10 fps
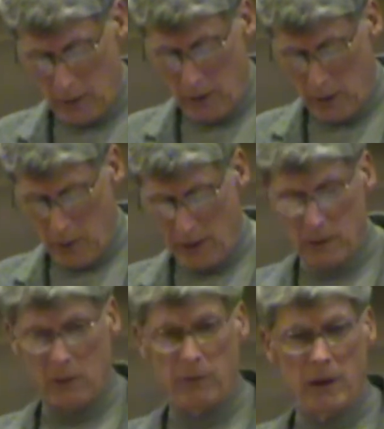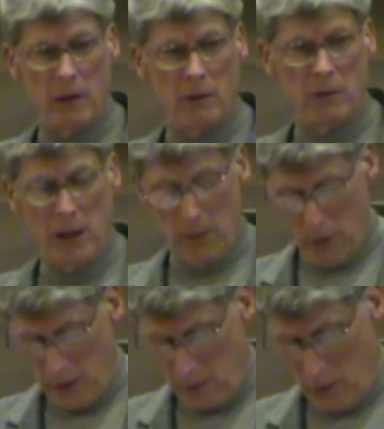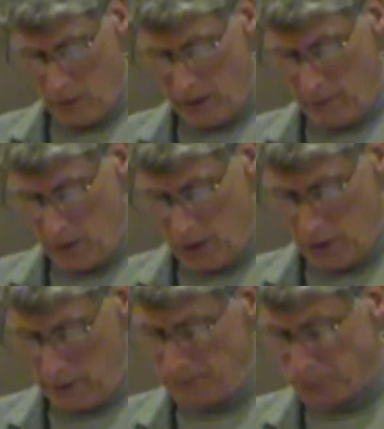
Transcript: that the U.S. is a failed state by its own definition.